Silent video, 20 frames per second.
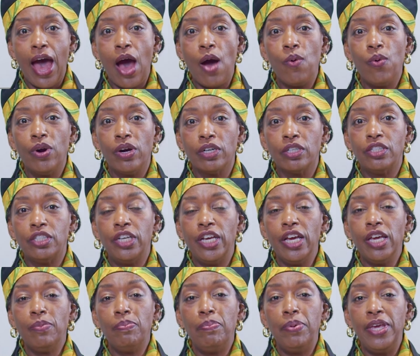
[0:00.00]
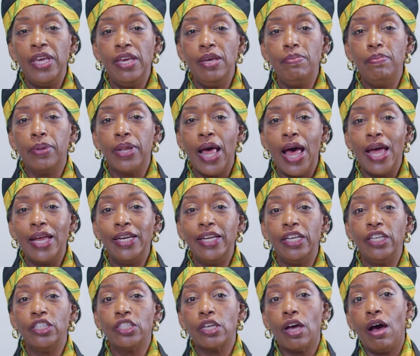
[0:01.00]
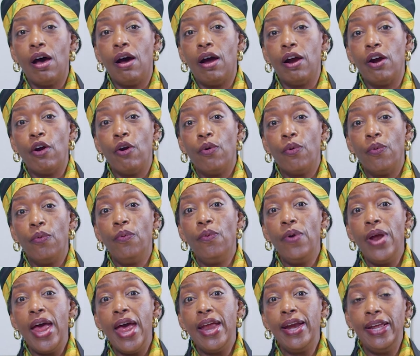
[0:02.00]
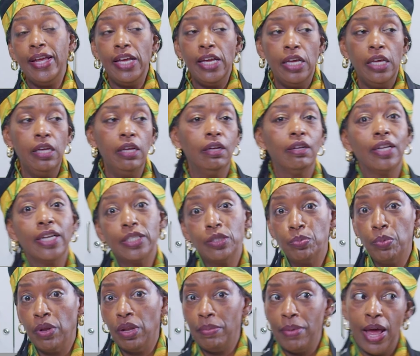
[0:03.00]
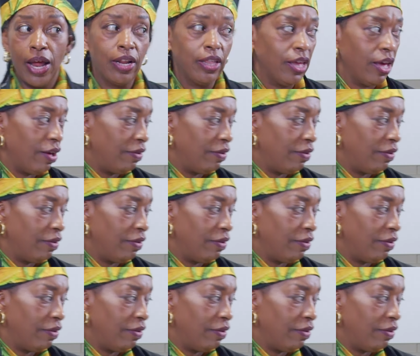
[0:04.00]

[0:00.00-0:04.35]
Our chickpea blondies are ready. Let's pull them out of the